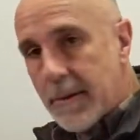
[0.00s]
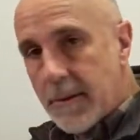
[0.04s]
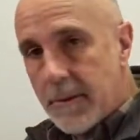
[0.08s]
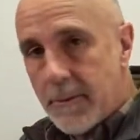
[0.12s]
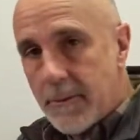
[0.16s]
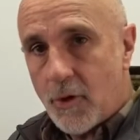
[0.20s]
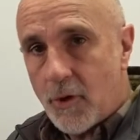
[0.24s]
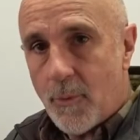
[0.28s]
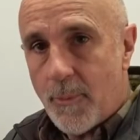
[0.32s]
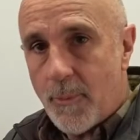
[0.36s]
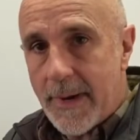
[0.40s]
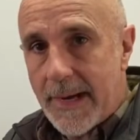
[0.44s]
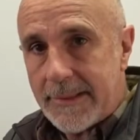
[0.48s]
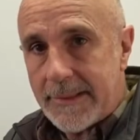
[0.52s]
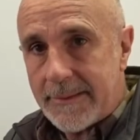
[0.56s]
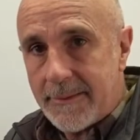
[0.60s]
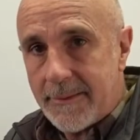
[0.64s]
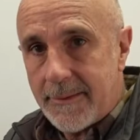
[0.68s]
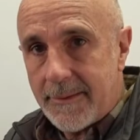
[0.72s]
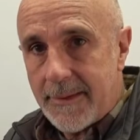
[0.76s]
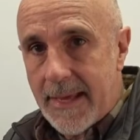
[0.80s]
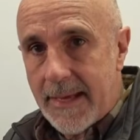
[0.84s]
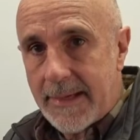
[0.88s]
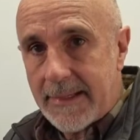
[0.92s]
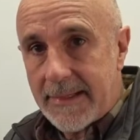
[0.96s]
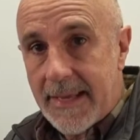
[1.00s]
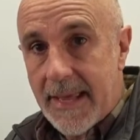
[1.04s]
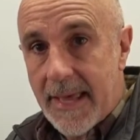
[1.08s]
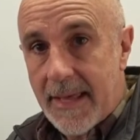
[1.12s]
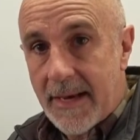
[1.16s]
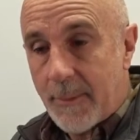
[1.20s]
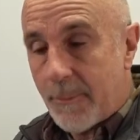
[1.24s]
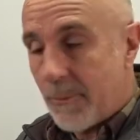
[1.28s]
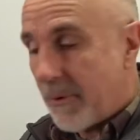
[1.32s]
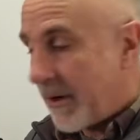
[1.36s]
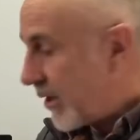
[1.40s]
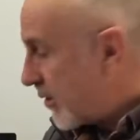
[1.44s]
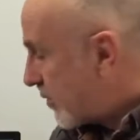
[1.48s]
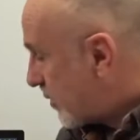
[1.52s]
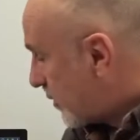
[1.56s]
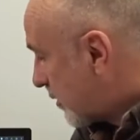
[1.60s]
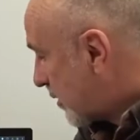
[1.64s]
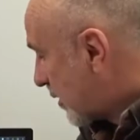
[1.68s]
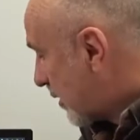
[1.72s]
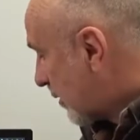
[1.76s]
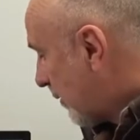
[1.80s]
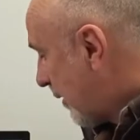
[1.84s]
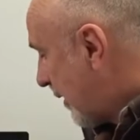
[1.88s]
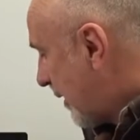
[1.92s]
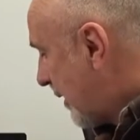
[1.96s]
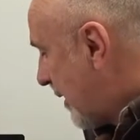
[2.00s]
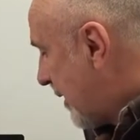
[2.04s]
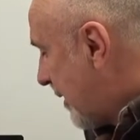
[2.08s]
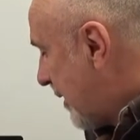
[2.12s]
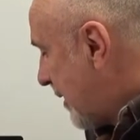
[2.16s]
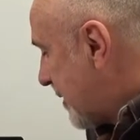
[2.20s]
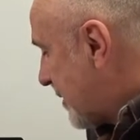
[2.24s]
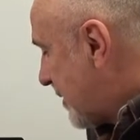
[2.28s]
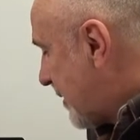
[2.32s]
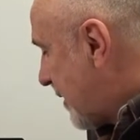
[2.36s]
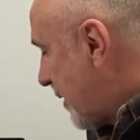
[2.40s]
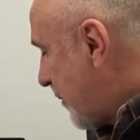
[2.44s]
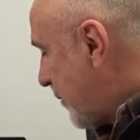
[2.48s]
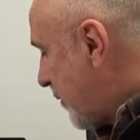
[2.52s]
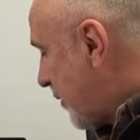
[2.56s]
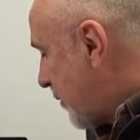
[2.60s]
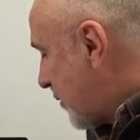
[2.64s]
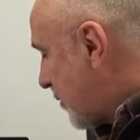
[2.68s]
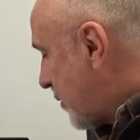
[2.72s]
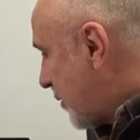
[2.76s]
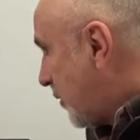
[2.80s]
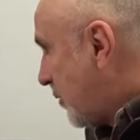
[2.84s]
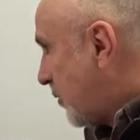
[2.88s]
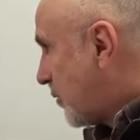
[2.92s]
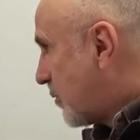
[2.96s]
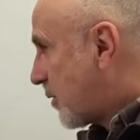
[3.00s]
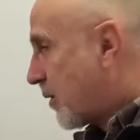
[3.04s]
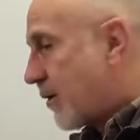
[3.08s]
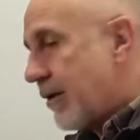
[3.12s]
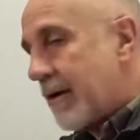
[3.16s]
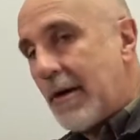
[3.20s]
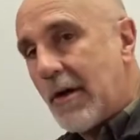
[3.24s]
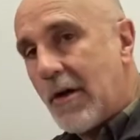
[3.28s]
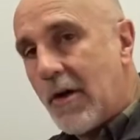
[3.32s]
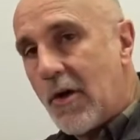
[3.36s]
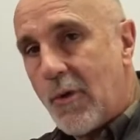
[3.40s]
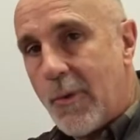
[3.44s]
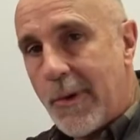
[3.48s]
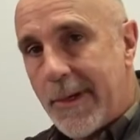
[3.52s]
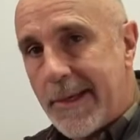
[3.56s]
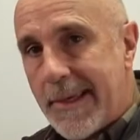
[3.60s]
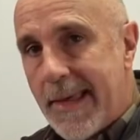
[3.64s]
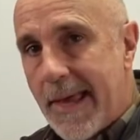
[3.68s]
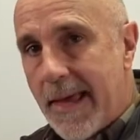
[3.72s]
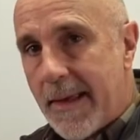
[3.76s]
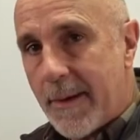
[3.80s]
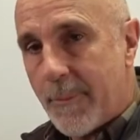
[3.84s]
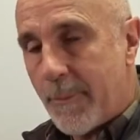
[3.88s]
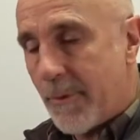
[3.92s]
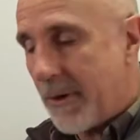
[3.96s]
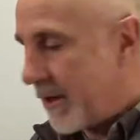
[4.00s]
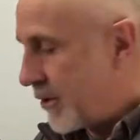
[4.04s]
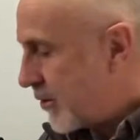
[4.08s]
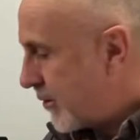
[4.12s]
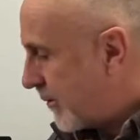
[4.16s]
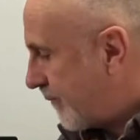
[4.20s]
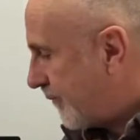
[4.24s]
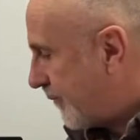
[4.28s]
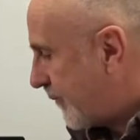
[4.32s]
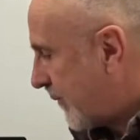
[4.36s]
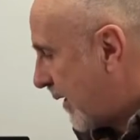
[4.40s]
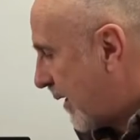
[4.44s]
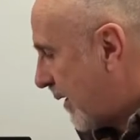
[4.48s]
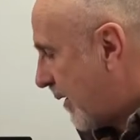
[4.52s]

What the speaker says: go back to that calibration screen, and this time you'll choose quick calibration.